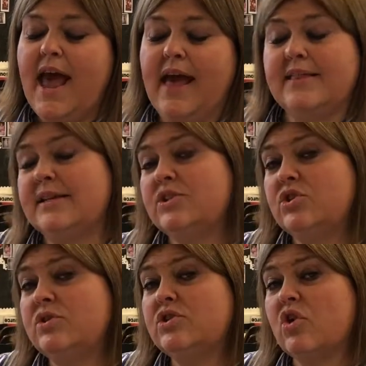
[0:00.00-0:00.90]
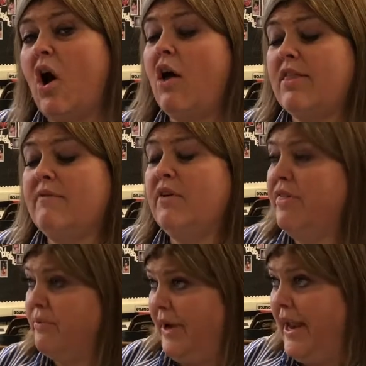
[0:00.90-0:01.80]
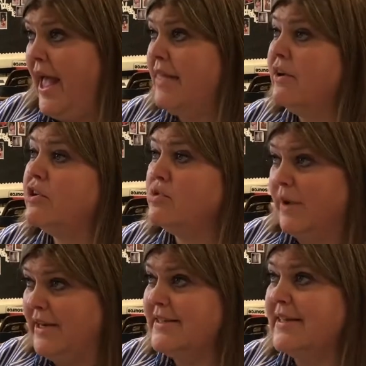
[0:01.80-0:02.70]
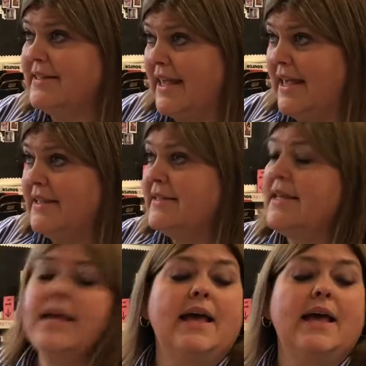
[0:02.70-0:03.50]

and these students are all level 3, and there are 26 kids.